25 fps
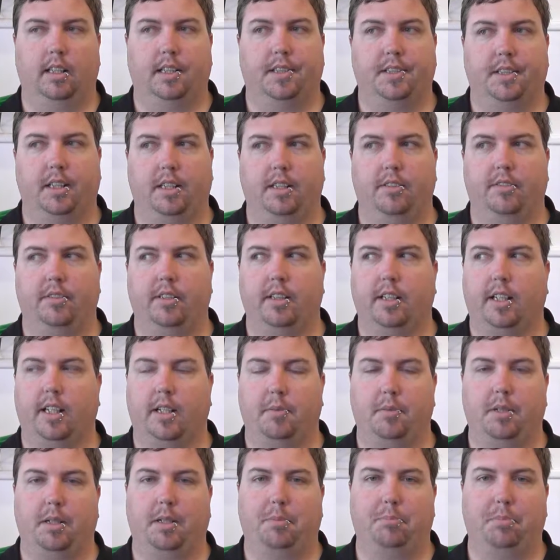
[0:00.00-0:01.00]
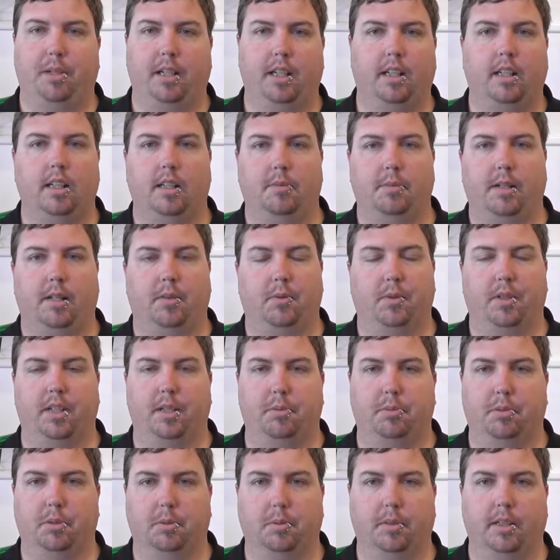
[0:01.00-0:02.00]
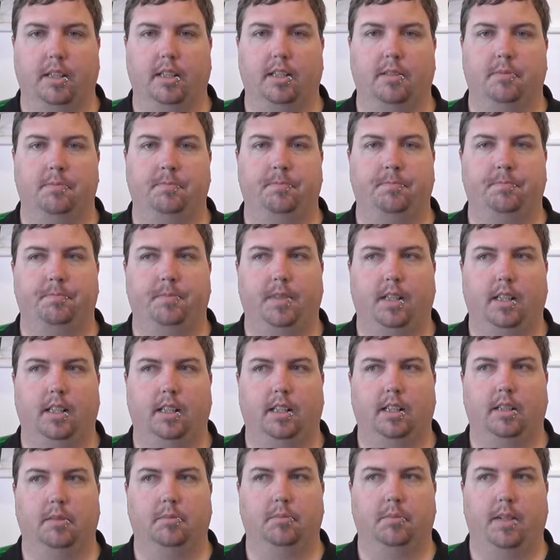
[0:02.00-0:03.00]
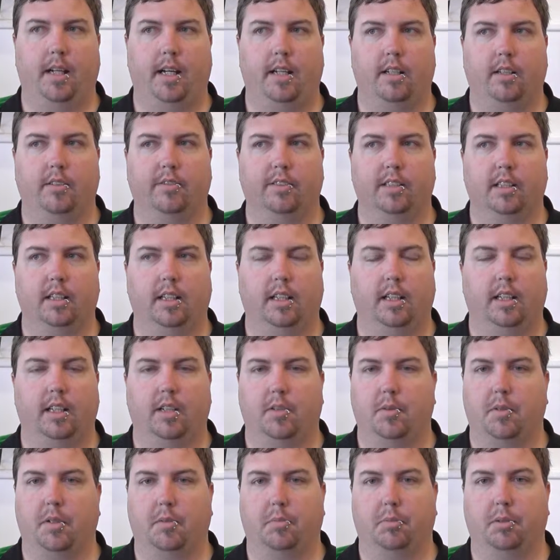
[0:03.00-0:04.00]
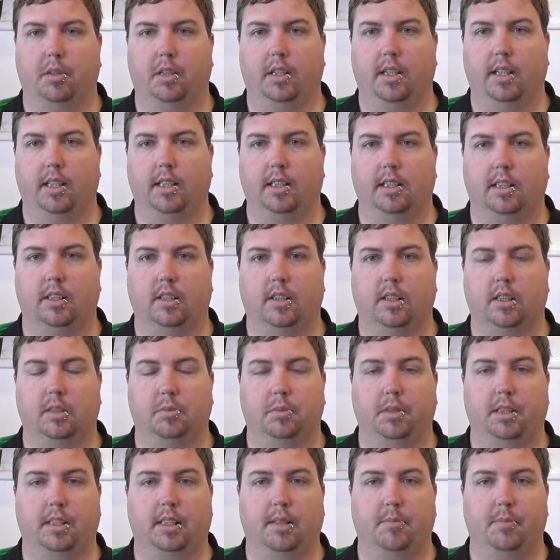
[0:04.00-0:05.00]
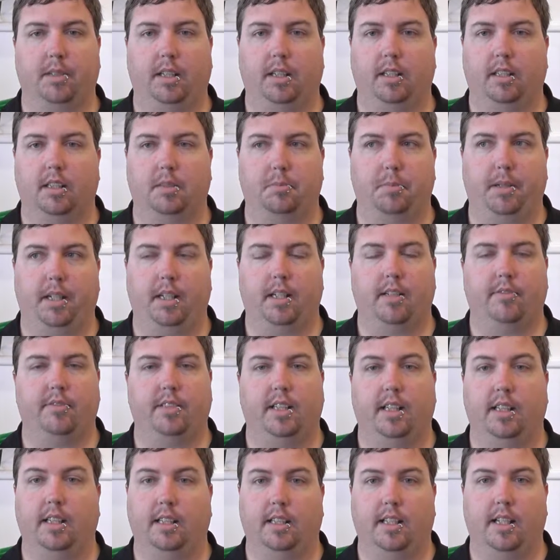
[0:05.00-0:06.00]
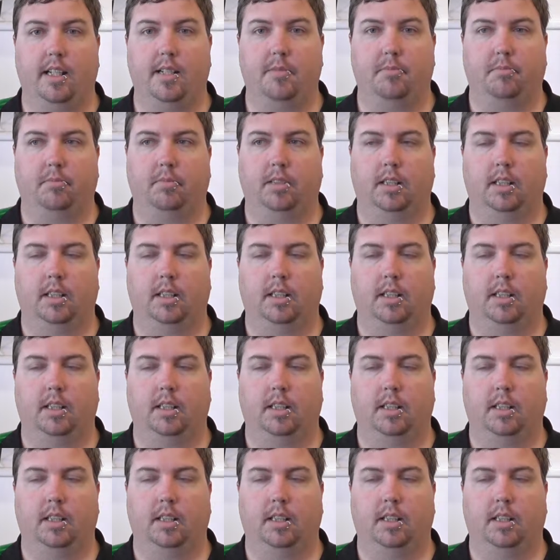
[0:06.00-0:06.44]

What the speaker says: So you really got to be picky about what you put with them. And obviously you don't want to put these guys with something that's big enough to eat them.